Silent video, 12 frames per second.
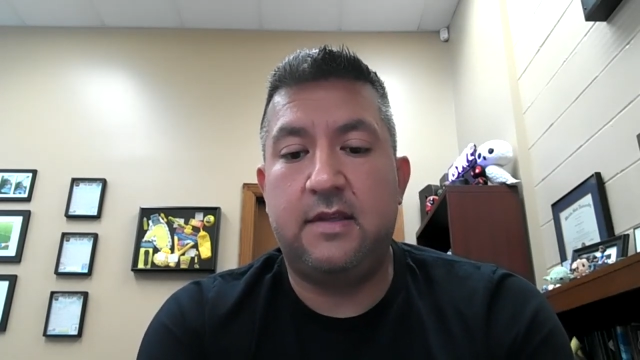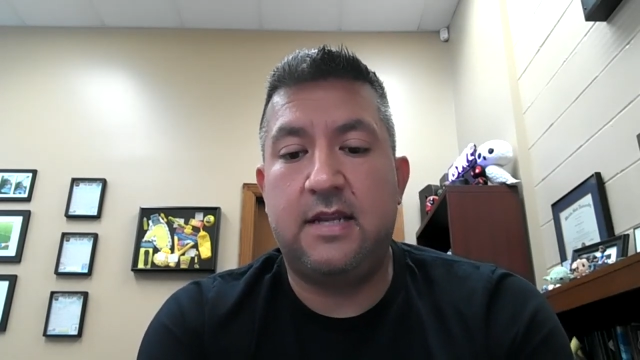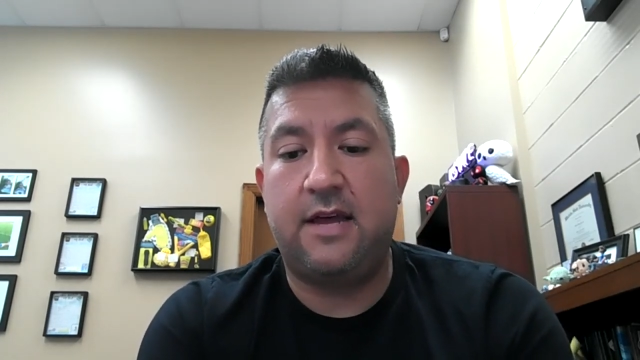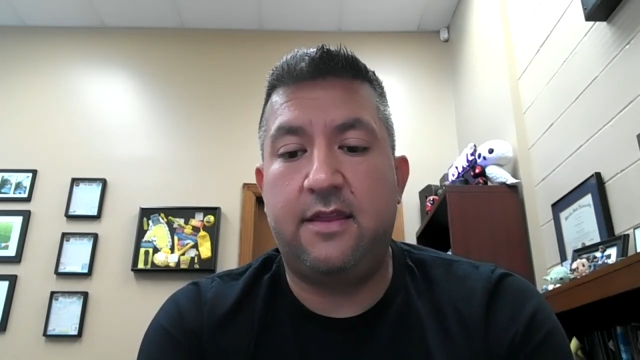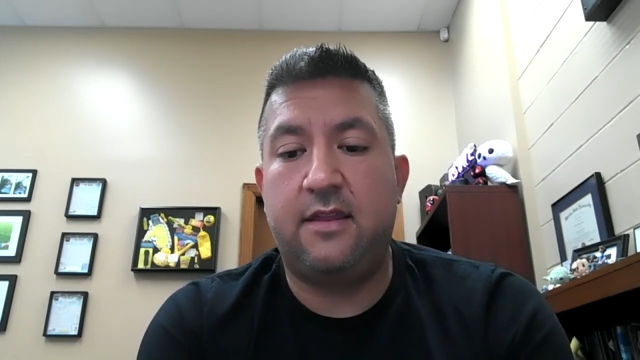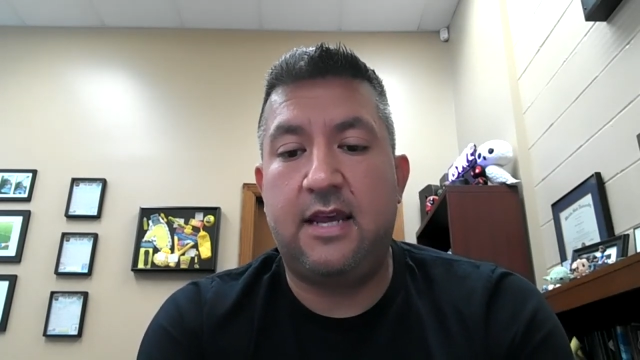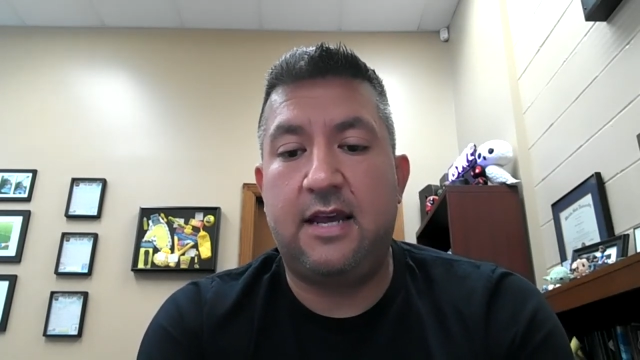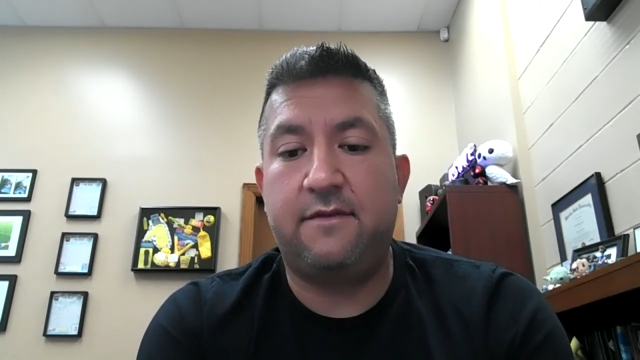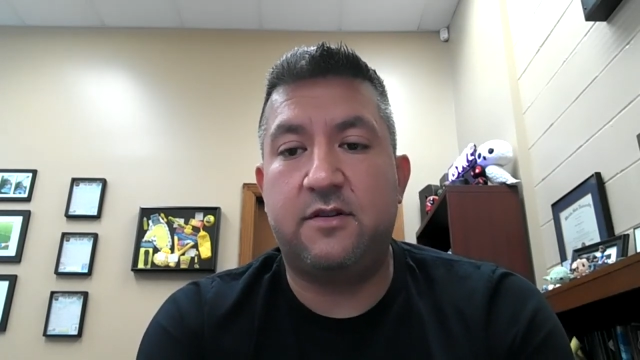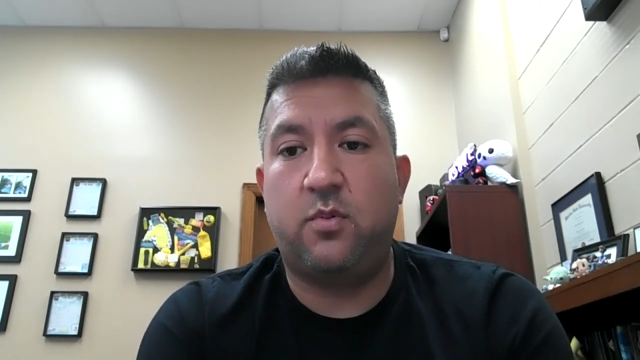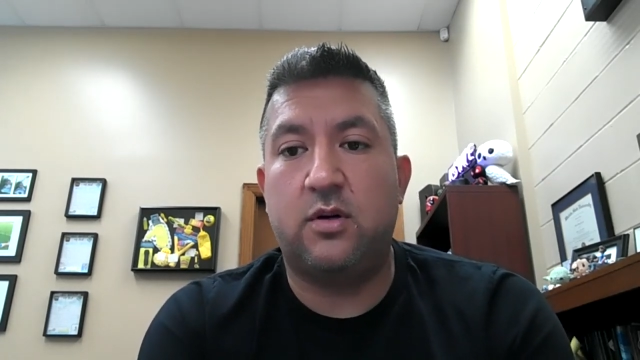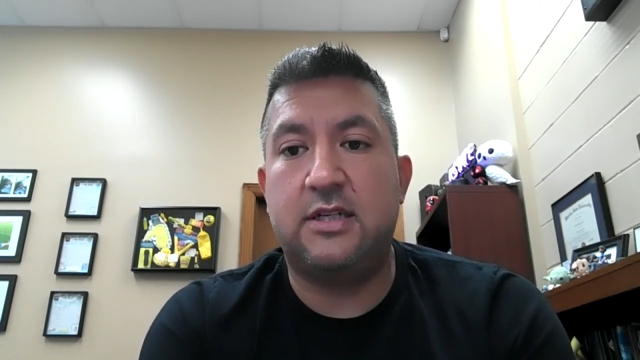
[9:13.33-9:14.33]
Now that they
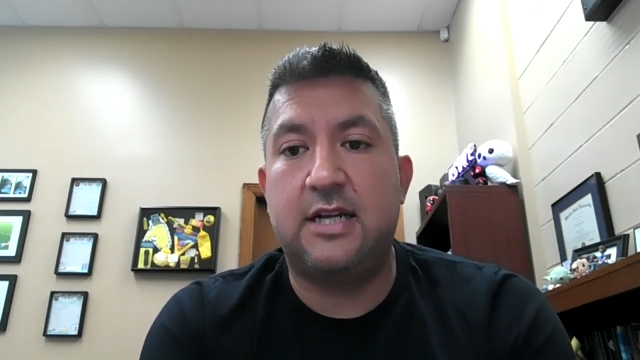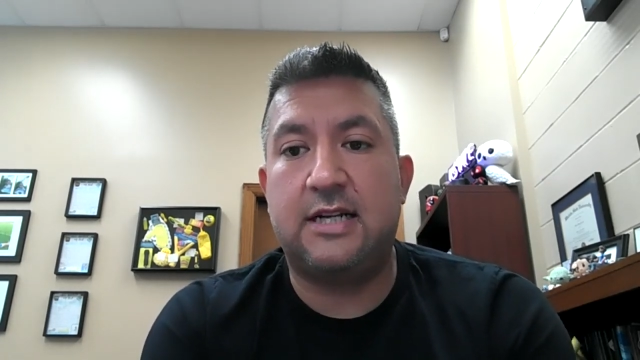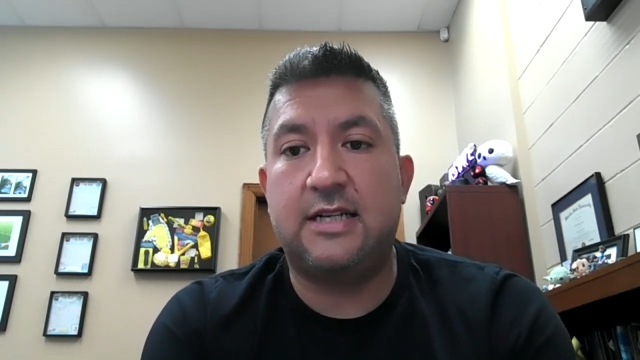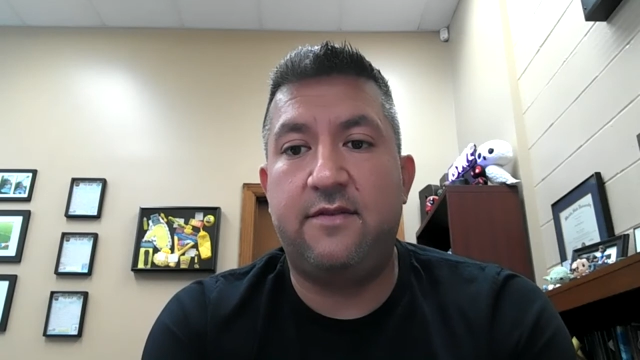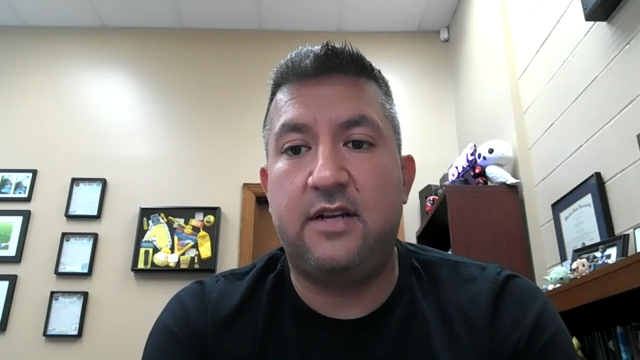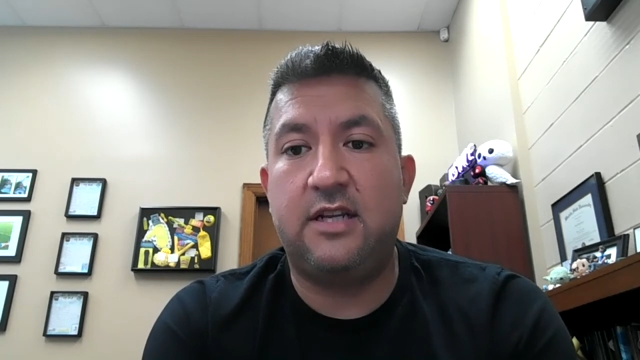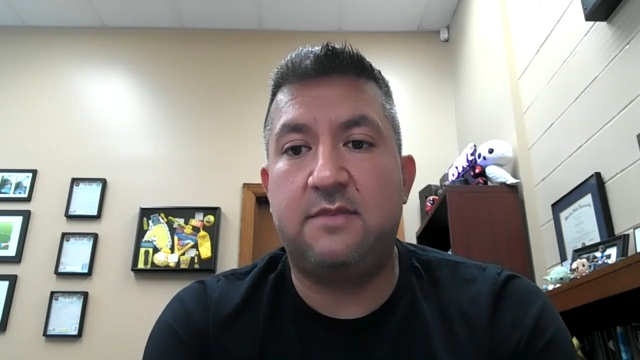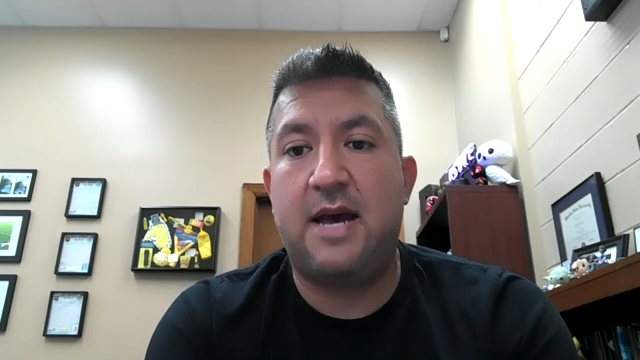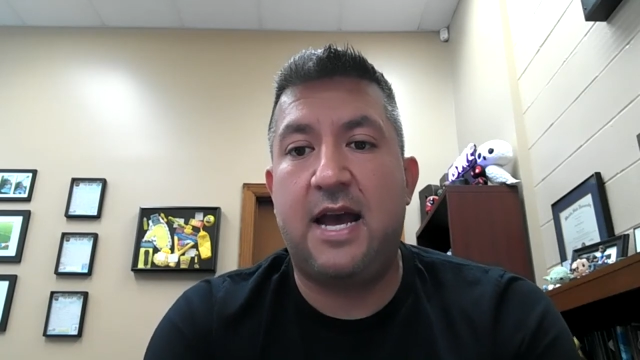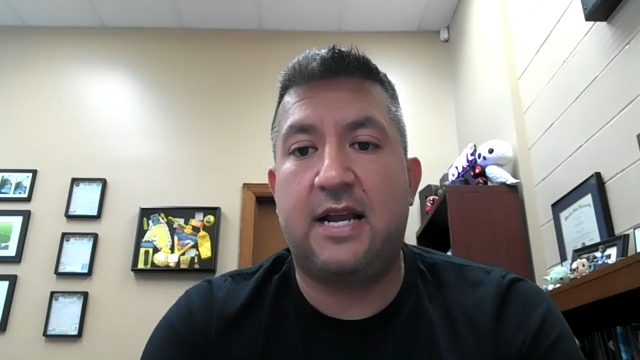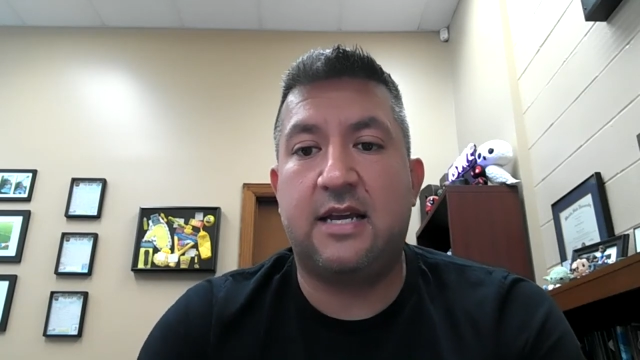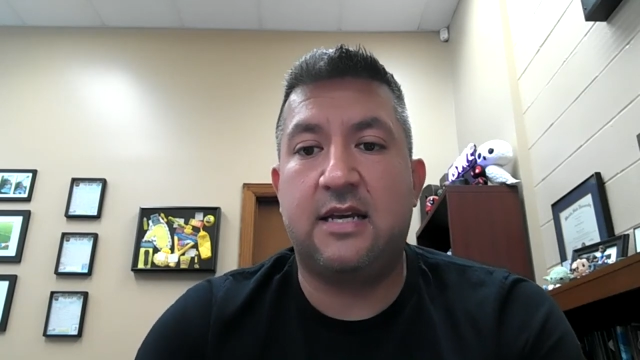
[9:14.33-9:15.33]
have sports and activities
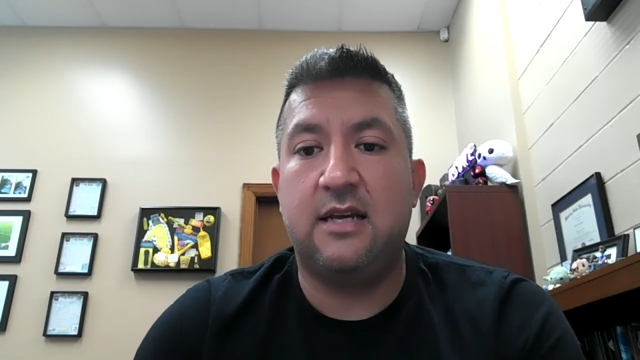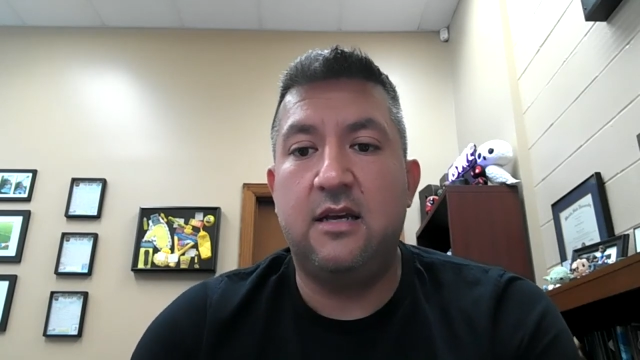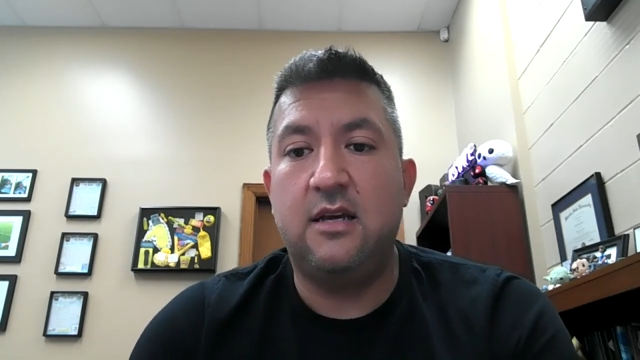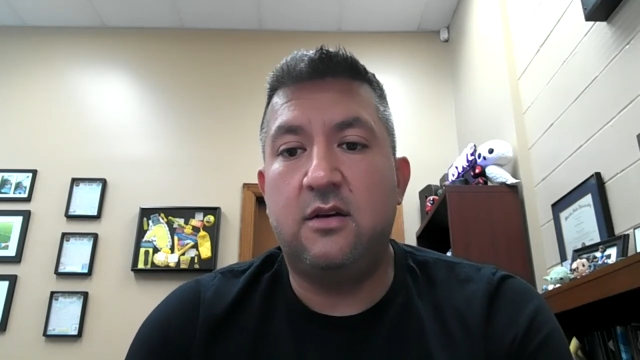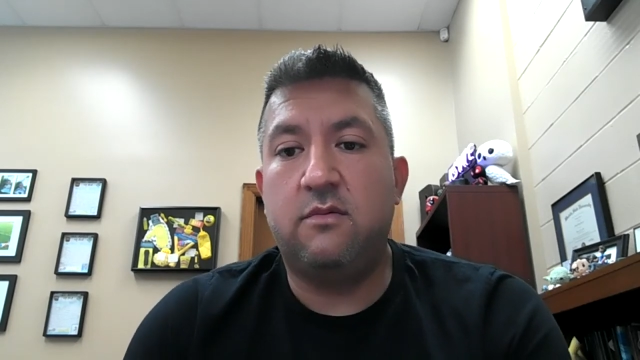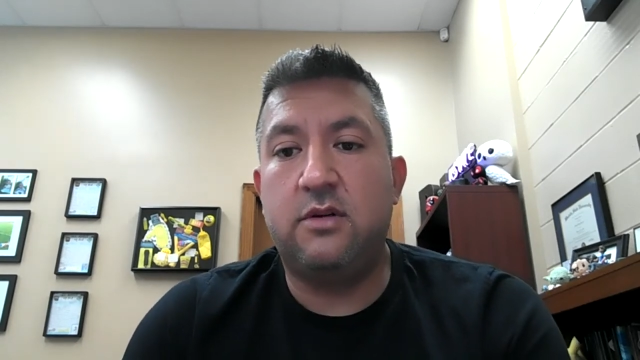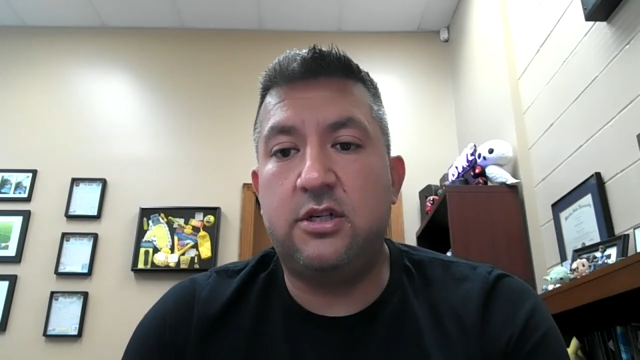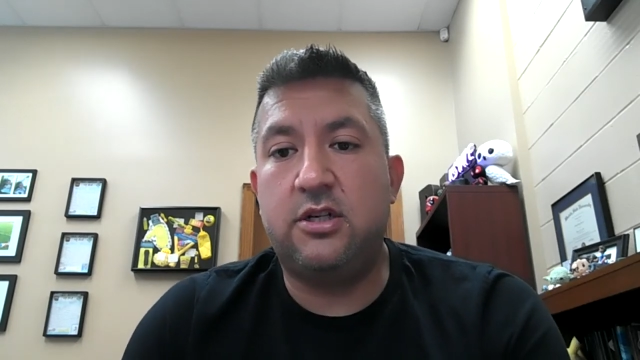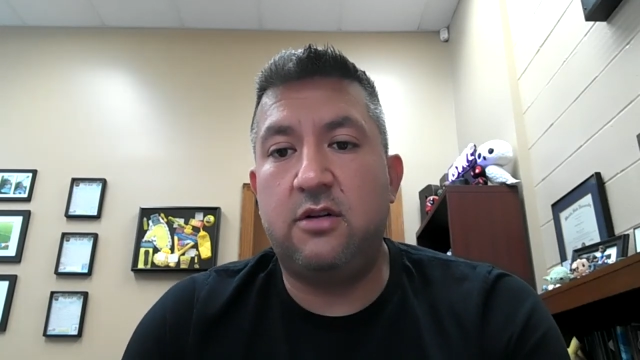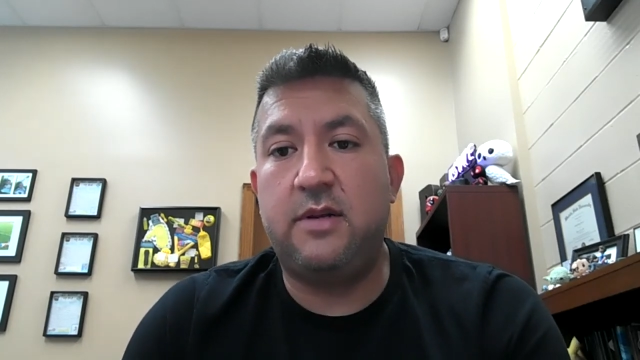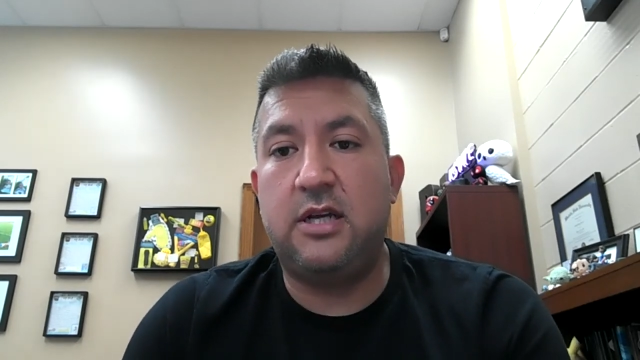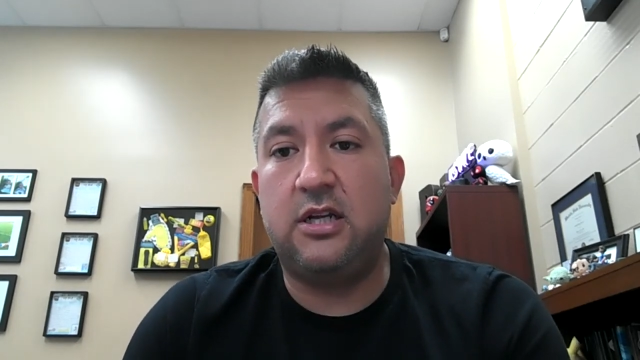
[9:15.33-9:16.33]
back, we
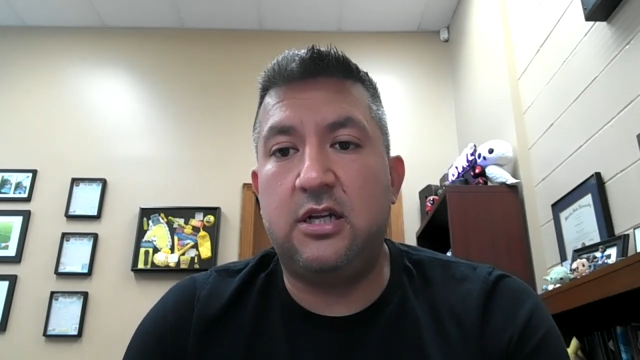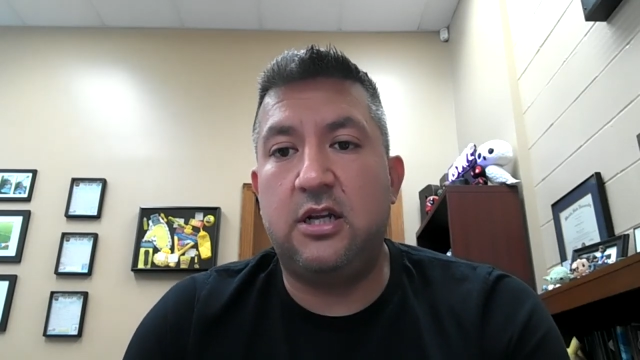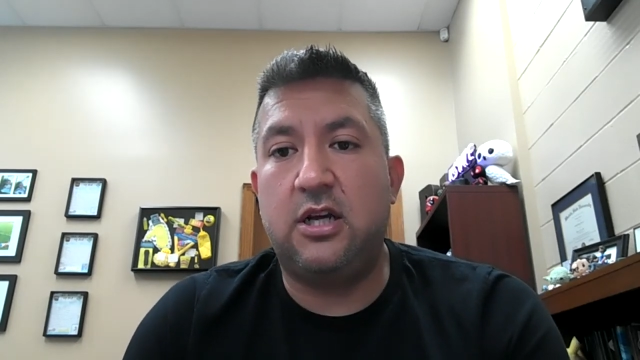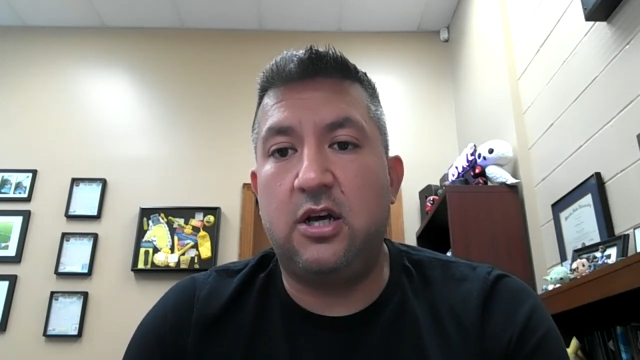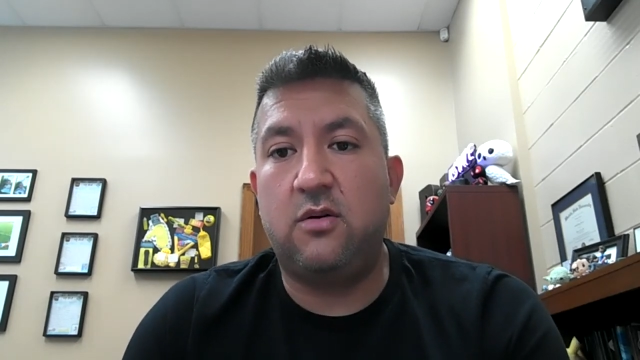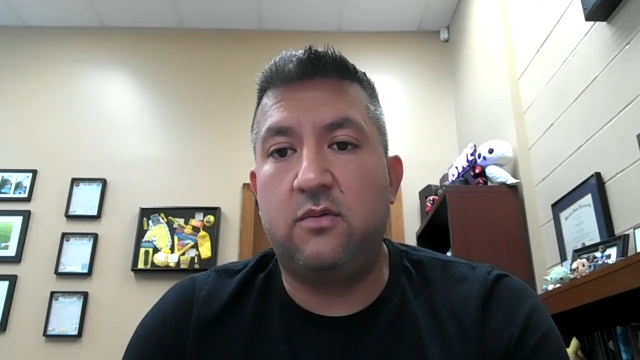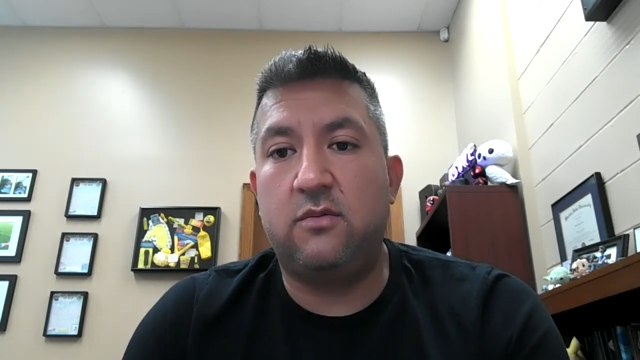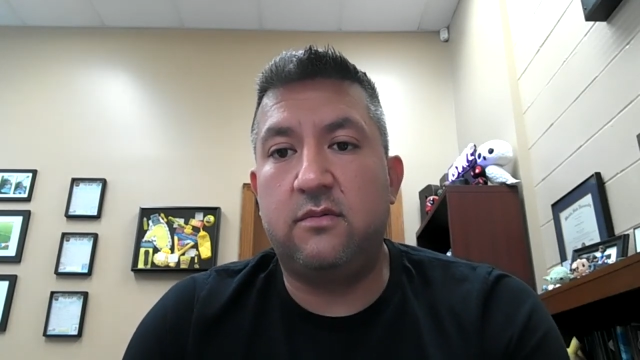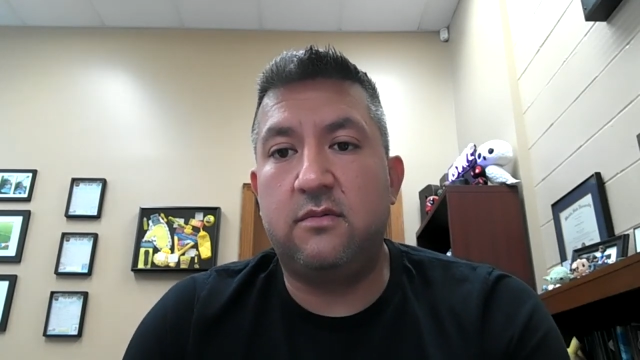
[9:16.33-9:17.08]
should be good to go.